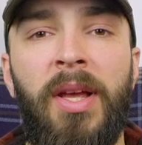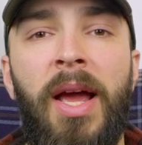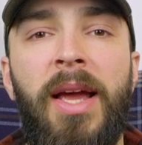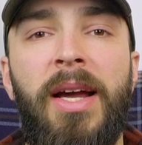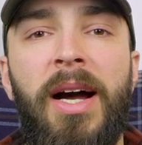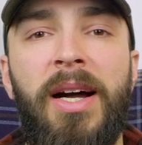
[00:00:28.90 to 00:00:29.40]

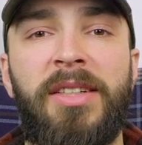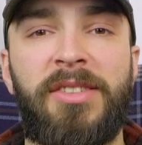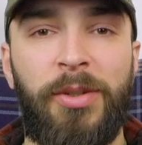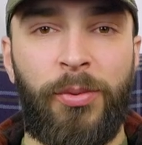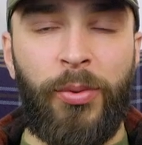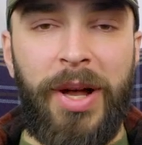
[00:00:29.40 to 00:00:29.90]
Hey guys,
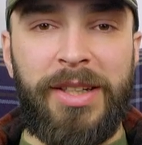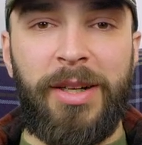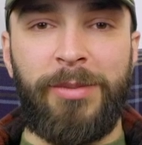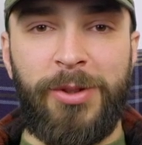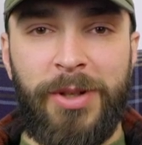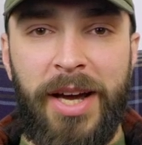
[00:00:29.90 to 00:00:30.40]

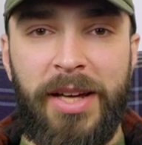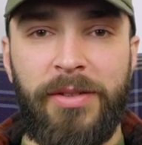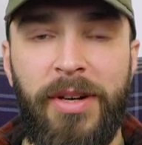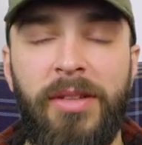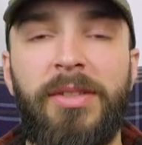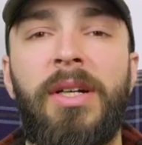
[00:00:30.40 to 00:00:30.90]
welcome to the High
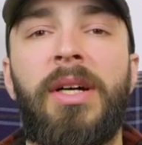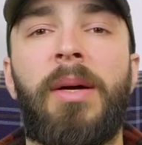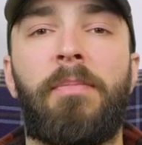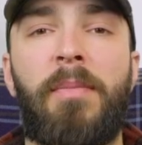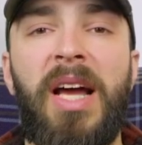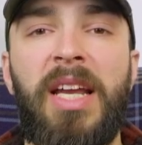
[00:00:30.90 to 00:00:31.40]
Ground.
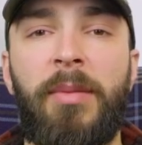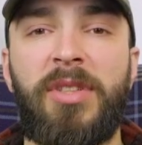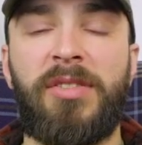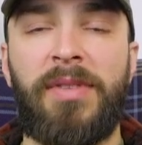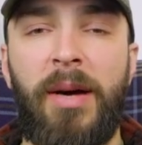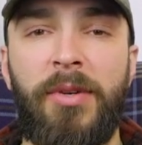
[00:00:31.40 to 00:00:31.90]
My name is
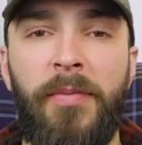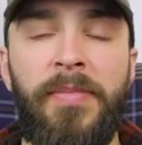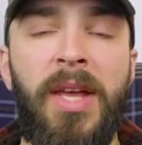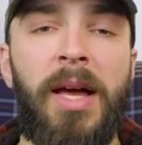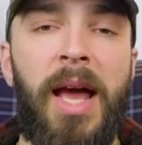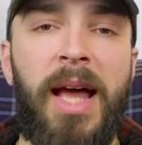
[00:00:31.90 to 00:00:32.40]
Fabio,
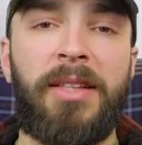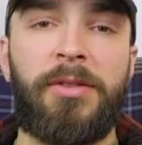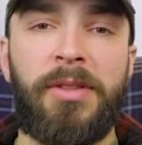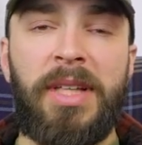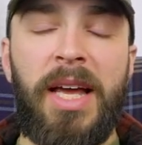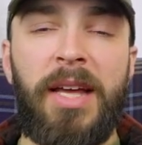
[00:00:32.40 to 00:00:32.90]
and
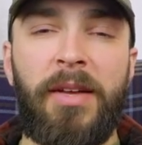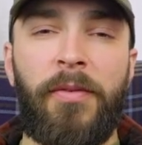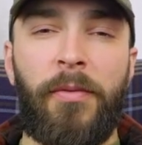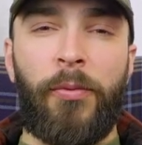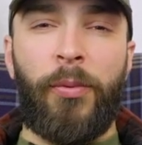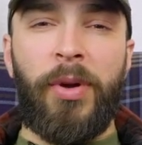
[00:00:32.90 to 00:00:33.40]
today
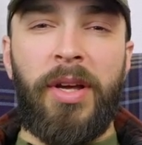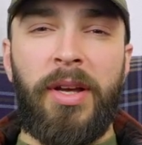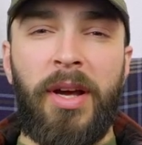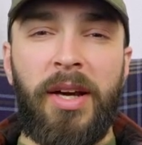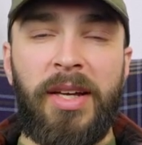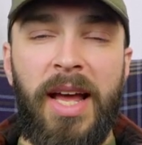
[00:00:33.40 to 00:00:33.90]
we
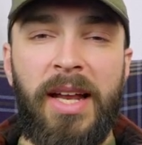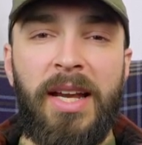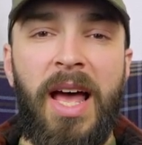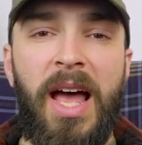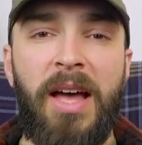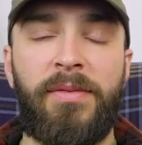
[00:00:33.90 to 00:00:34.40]
again
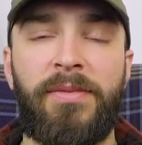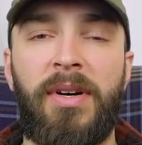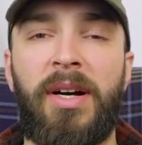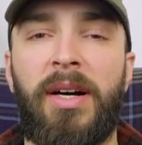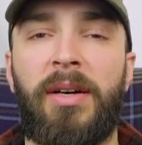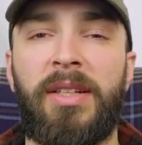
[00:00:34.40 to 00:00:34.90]
have
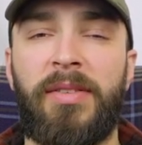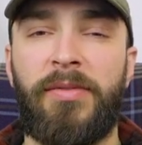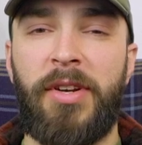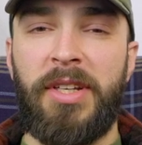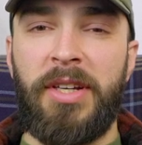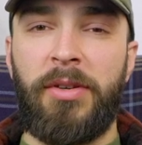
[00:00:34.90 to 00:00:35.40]
a
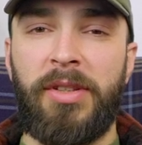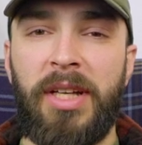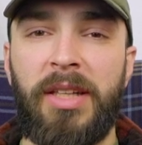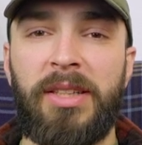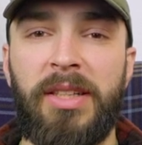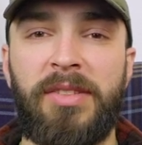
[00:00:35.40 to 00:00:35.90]
video
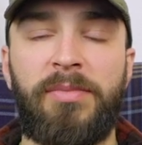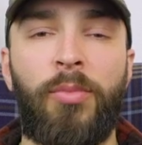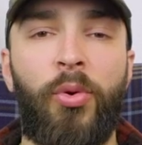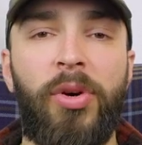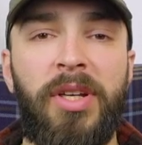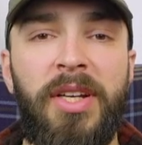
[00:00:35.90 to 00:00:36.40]
that is
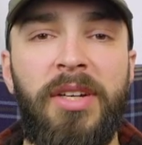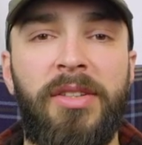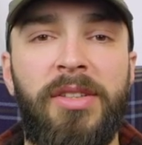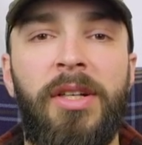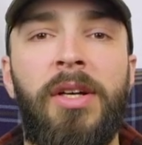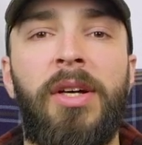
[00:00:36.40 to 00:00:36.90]
more
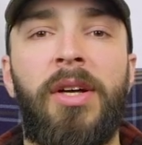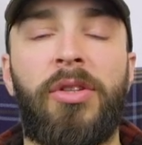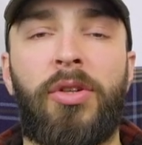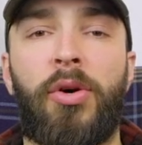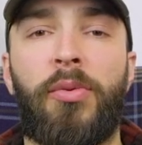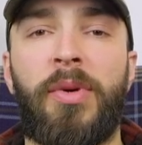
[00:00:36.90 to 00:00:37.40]
geared
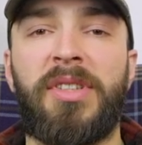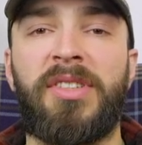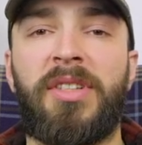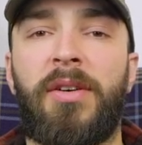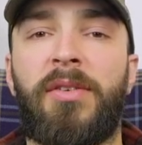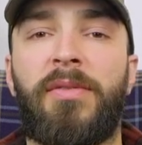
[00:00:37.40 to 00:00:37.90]
towards
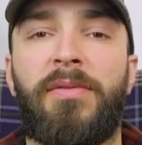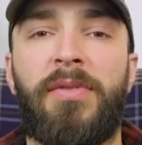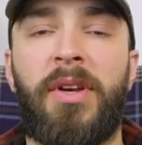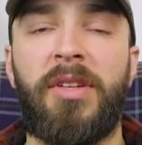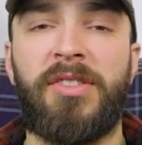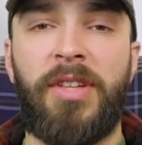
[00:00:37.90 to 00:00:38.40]
the
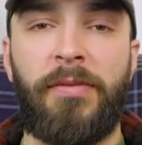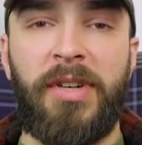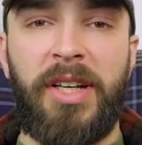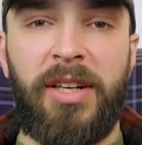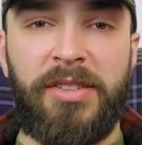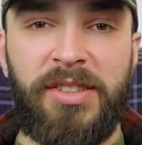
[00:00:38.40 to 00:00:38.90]

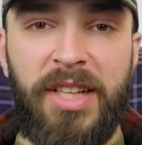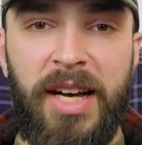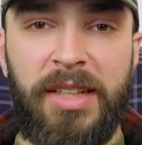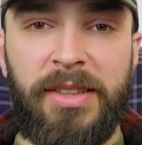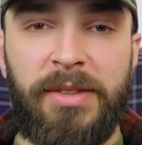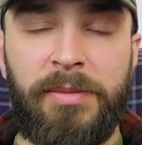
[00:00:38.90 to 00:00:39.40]
philosophical
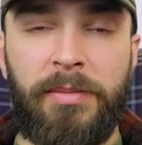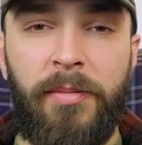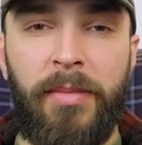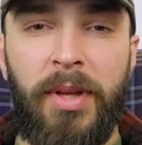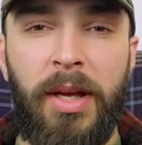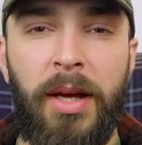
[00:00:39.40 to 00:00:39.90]
side.
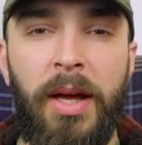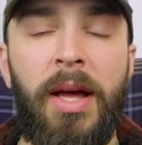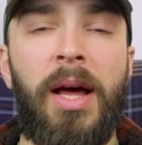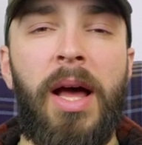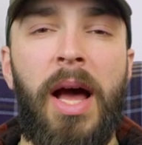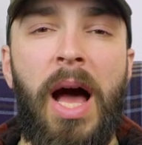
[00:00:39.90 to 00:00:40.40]

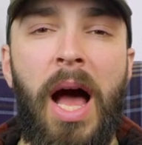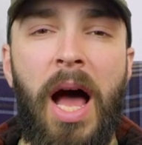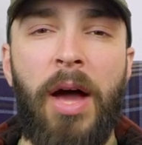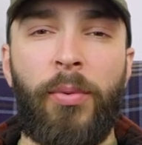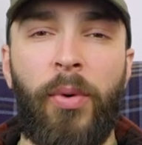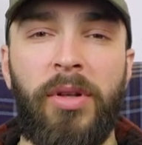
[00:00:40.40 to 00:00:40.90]

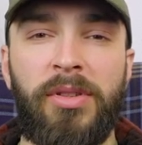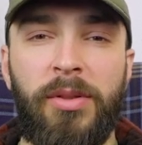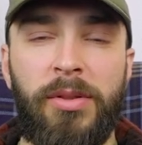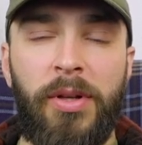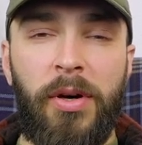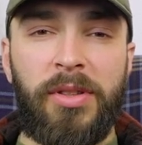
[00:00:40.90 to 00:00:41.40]
I want to
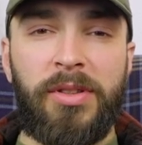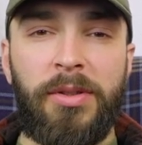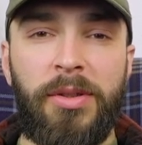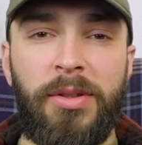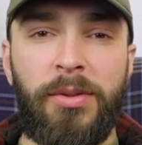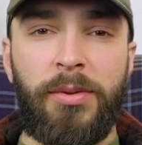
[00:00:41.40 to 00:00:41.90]
talk to
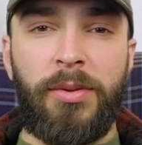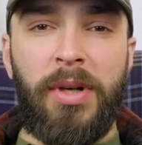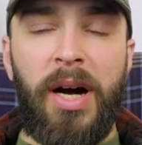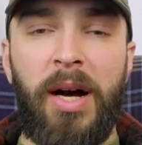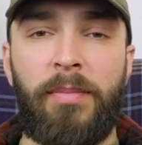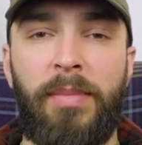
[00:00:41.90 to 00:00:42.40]
you
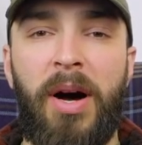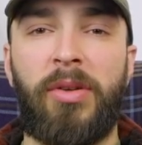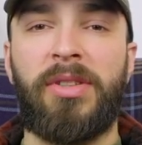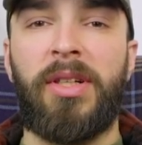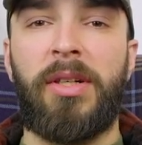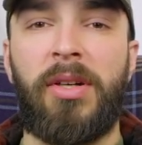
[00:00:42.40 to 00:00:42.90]

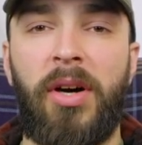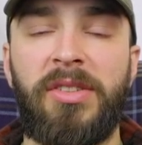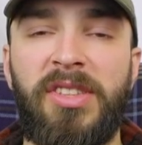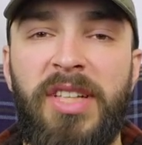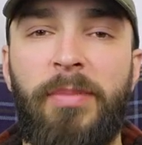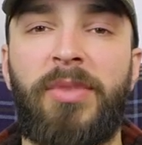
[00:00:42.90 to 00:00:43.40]
about the
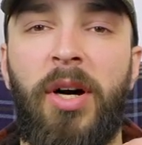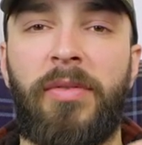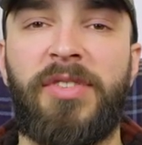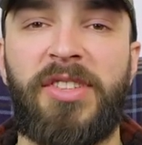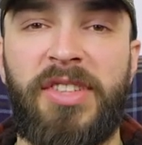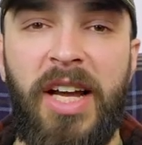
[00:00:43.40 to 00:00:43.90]
concept of
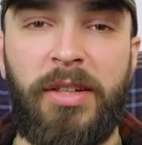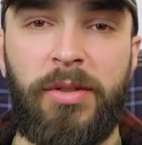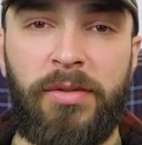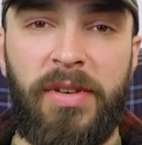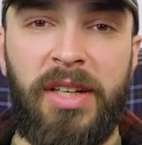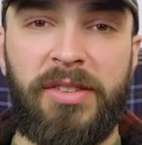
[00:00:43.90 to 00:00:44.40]

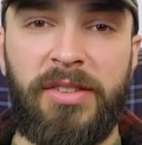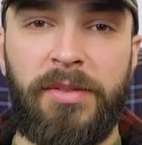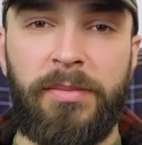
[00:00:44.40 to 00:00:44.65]
sacrifice.